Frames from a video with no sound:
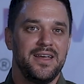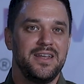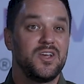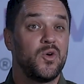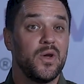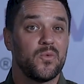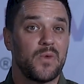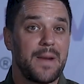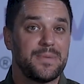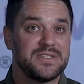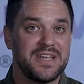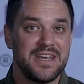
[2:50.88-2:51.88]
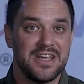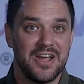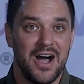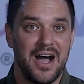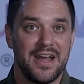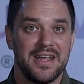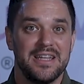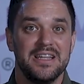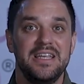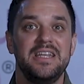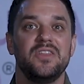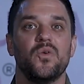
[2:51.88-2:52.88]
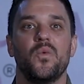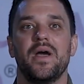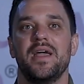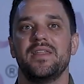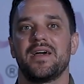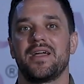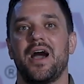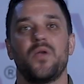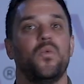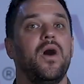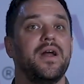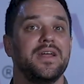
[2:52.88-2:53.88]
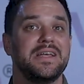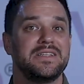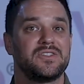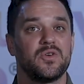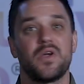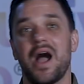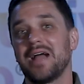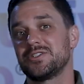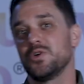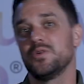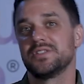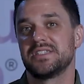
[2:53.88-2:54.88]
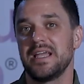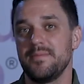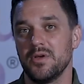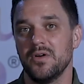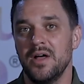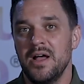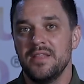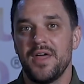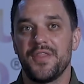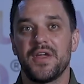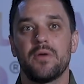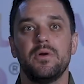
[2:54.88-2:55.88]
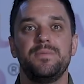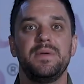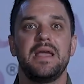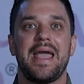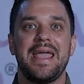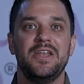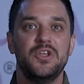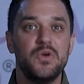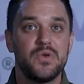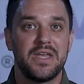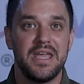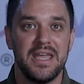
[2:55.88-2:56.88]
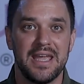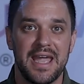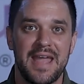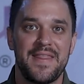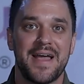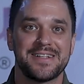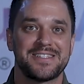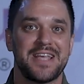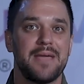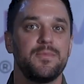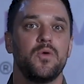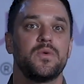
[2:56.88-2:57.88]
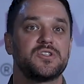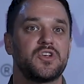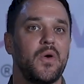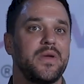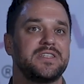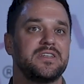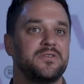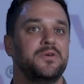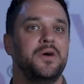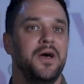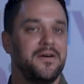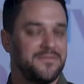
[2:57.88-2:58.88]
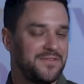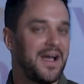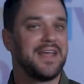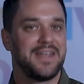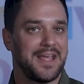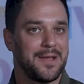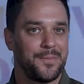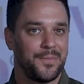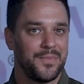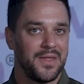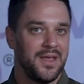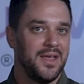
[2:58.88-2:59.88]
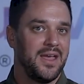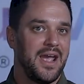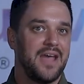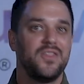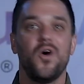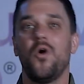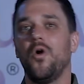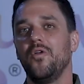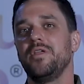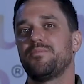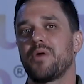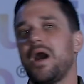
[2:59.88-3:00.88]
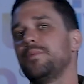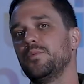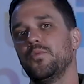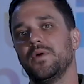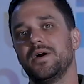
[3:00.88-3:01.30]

He quit representing God and leading the way that God wanted. So God told Samuel that there would be a new king and that Samuel was going to find him. And the only problem